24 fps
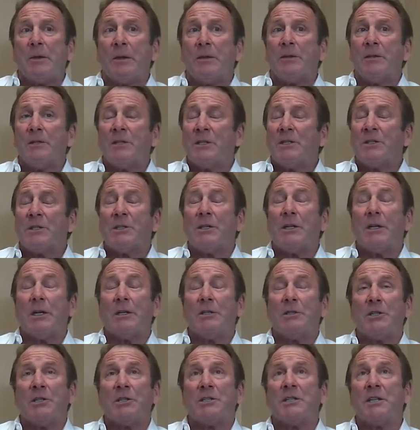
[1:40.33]
This is
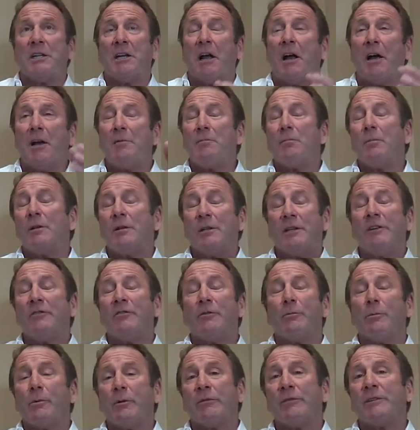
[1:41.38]
just an
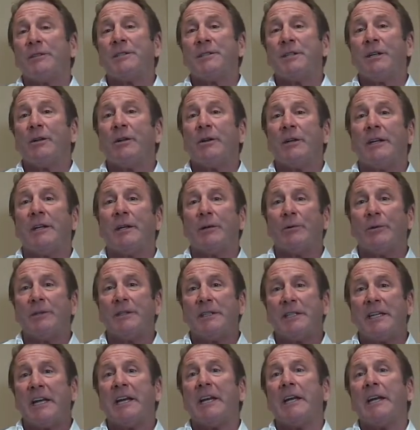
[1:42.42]
unbelievable facility
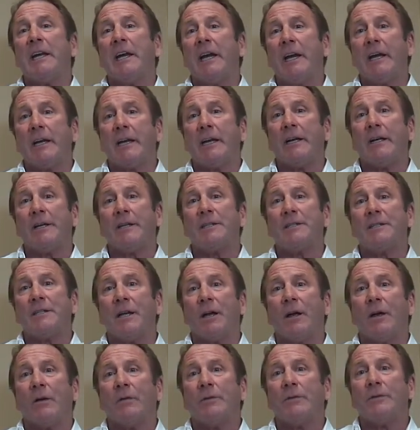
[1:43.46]
that dedicated
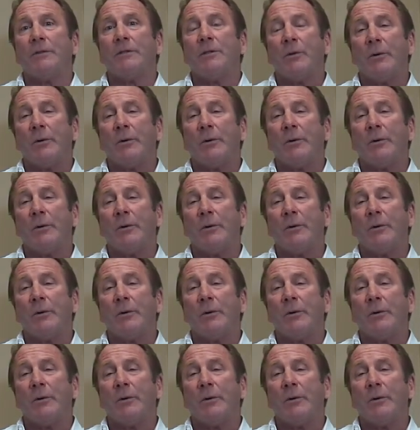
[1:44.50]
itself